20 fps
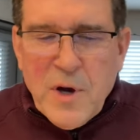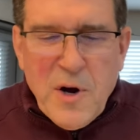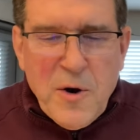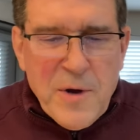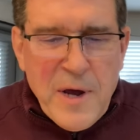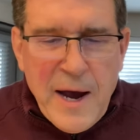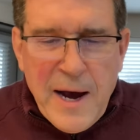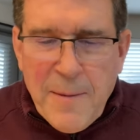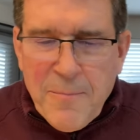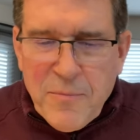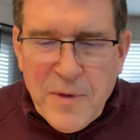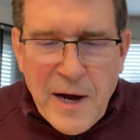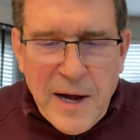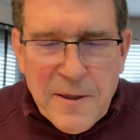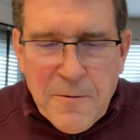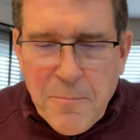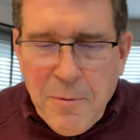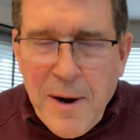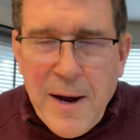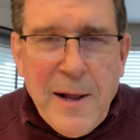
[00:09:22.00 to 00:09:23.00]
Oh yeah,
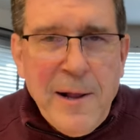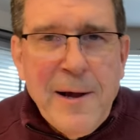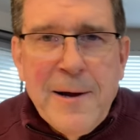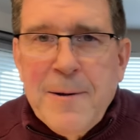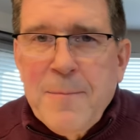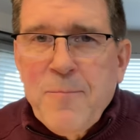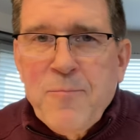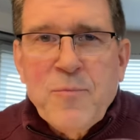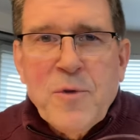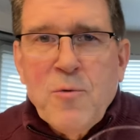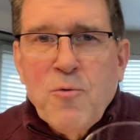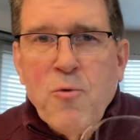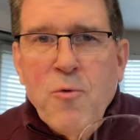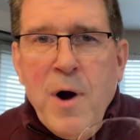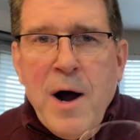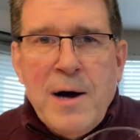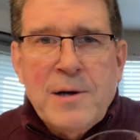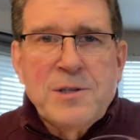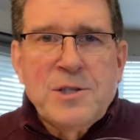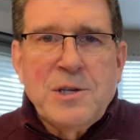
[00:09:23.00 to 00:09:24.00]
on the palate,
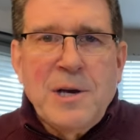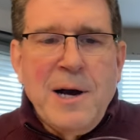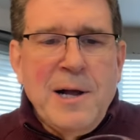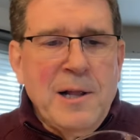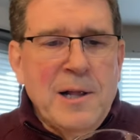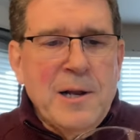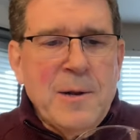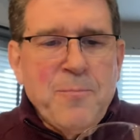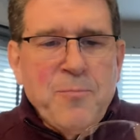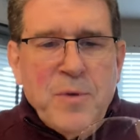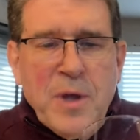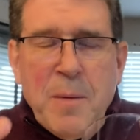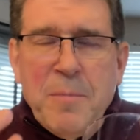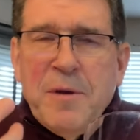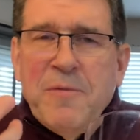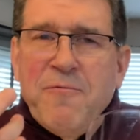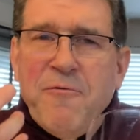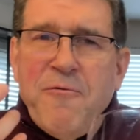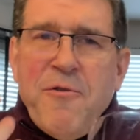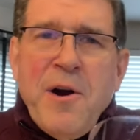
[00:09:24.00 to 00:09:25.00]
rock solid. I
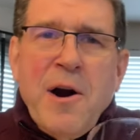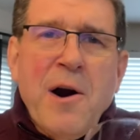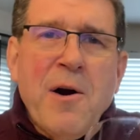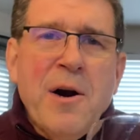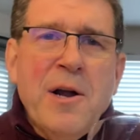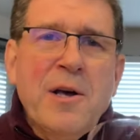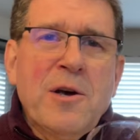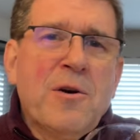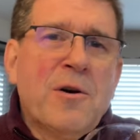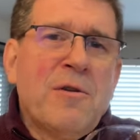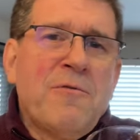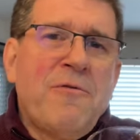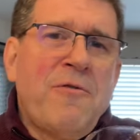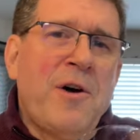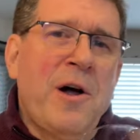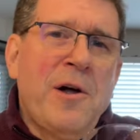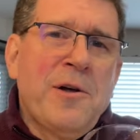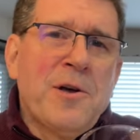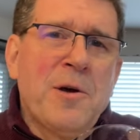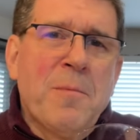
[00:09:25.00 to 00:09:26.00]
mean, very good
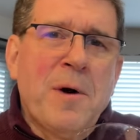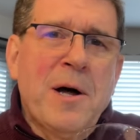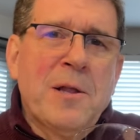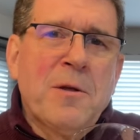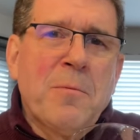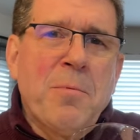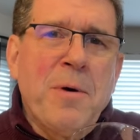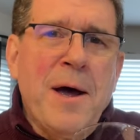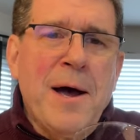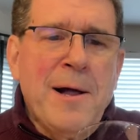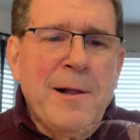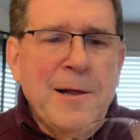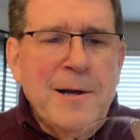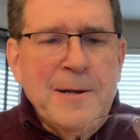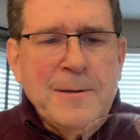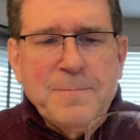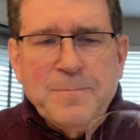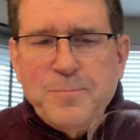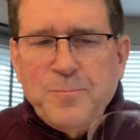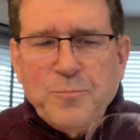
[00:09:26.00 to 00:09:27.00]
volume on the
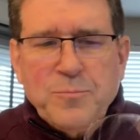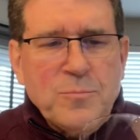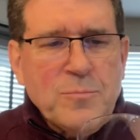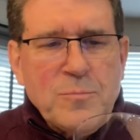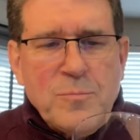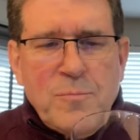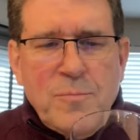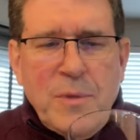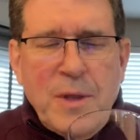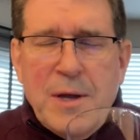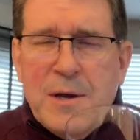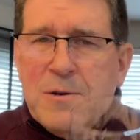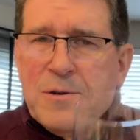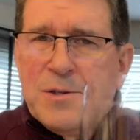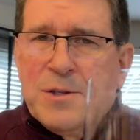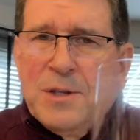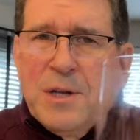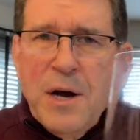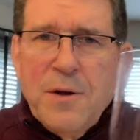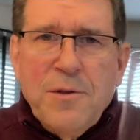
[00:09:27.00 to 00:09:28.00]
palate.
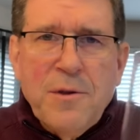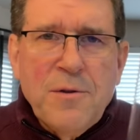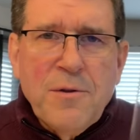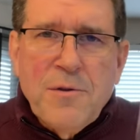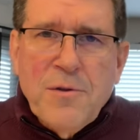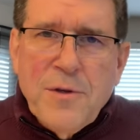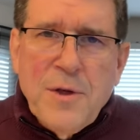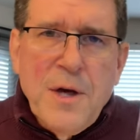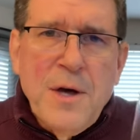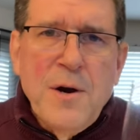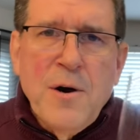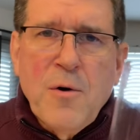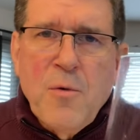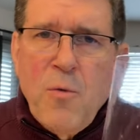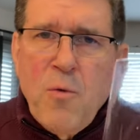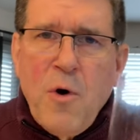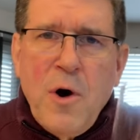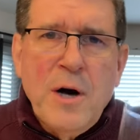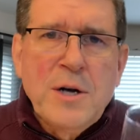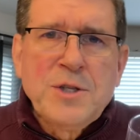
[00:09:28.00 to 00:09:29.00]
There's nothing thin or
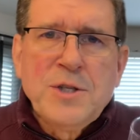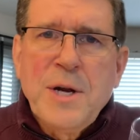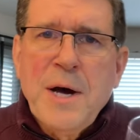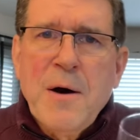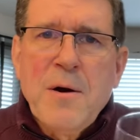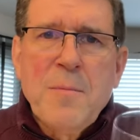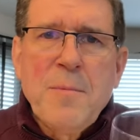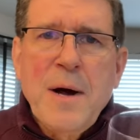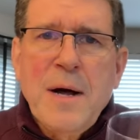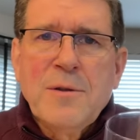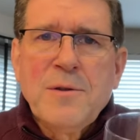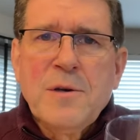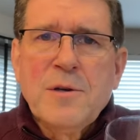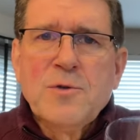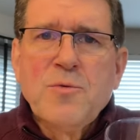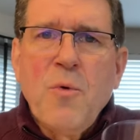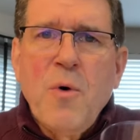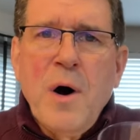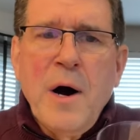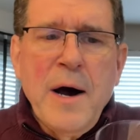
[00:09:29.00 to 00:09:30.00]
washed out about
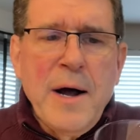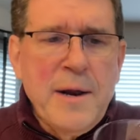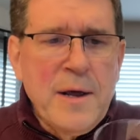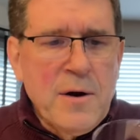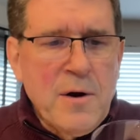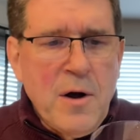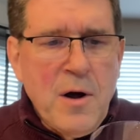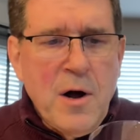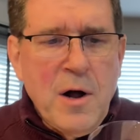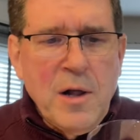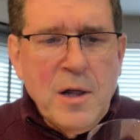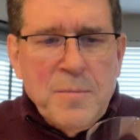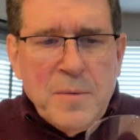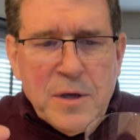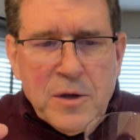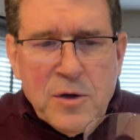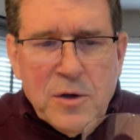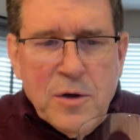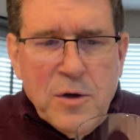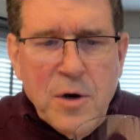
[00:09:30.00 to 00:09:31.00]
this wine at all. I
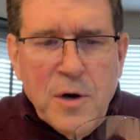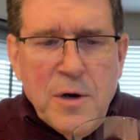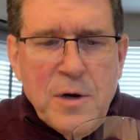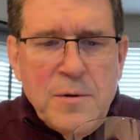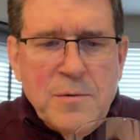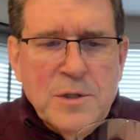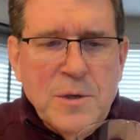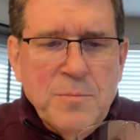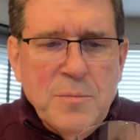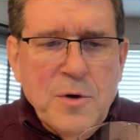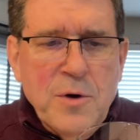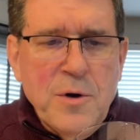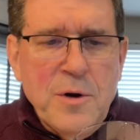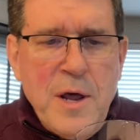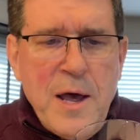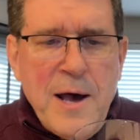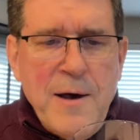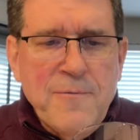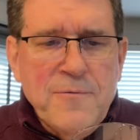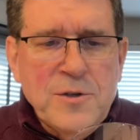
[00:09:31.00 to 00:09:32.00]
mean, some good
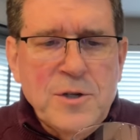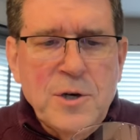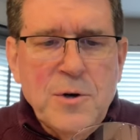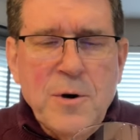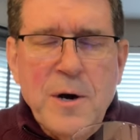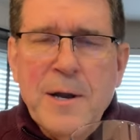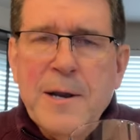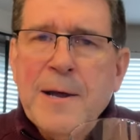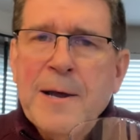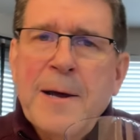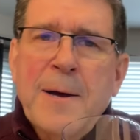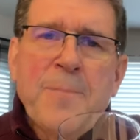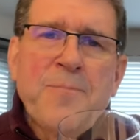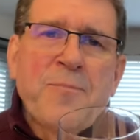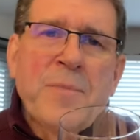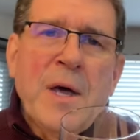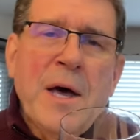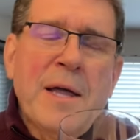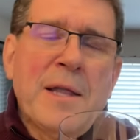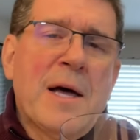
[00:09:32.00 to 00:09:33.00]
heft to it.
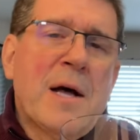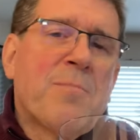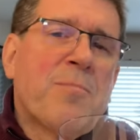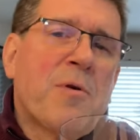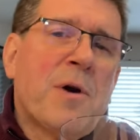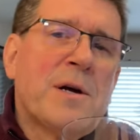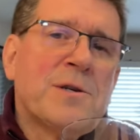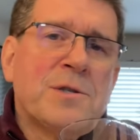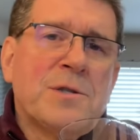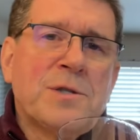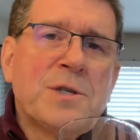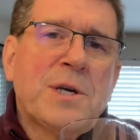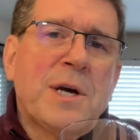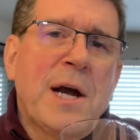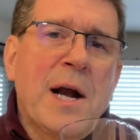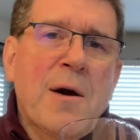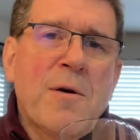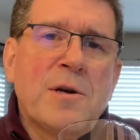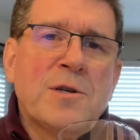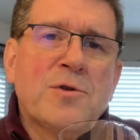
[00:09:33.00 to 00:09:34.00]
And that presence
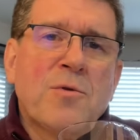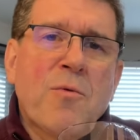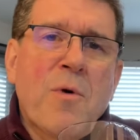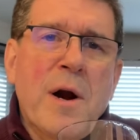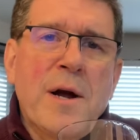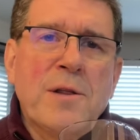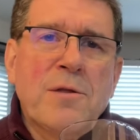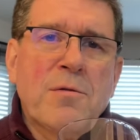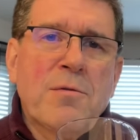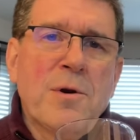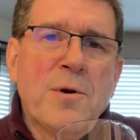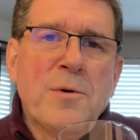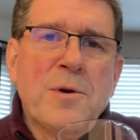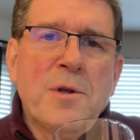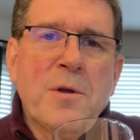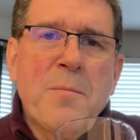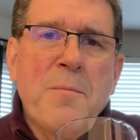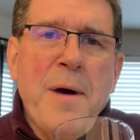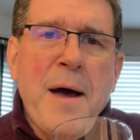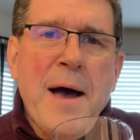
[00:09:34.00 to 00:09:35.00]
carries right through to
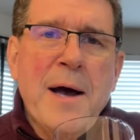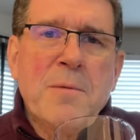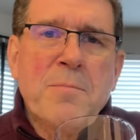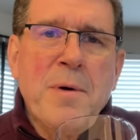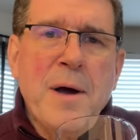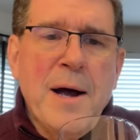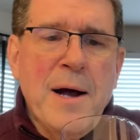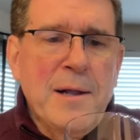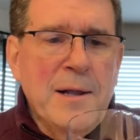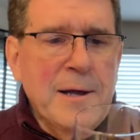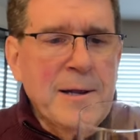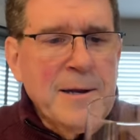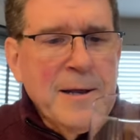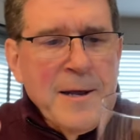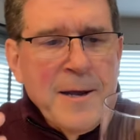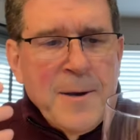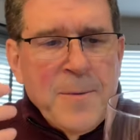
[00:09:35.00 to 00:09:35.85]
the back palate.